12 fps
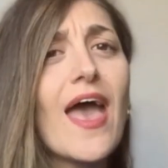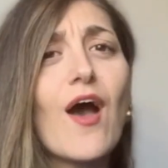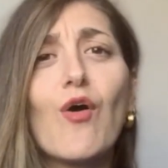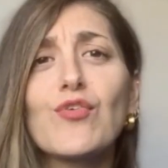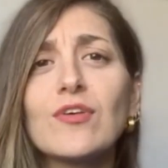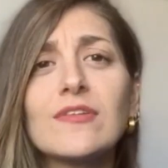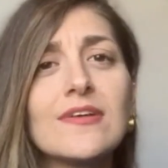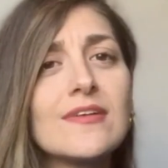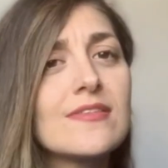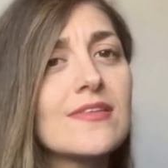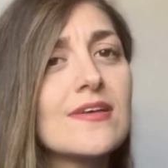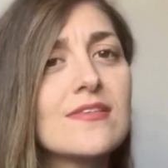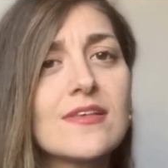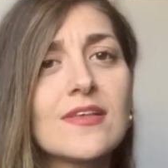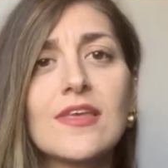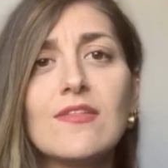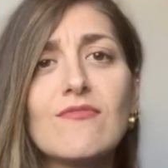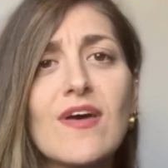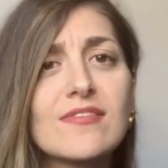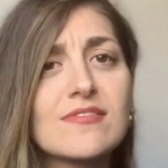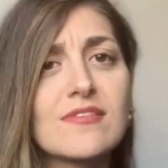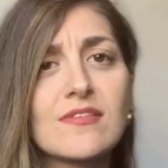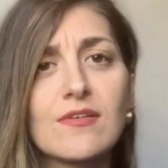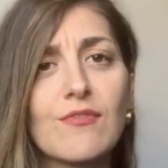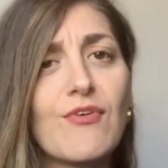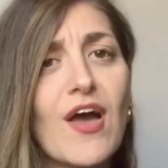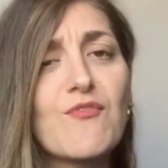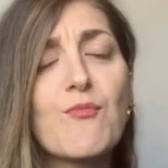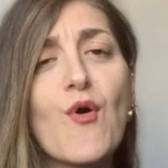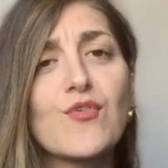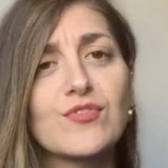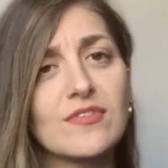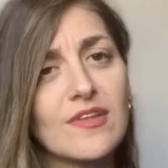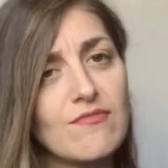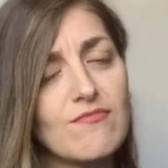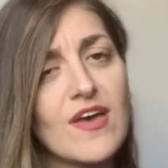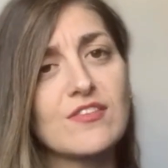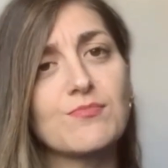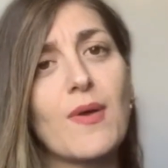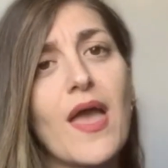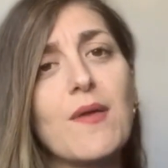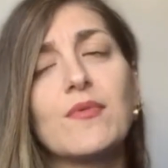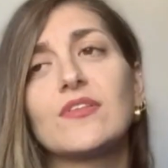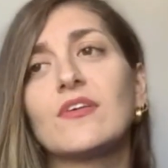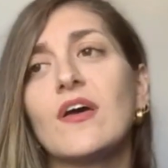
also there's an 5% invest payment,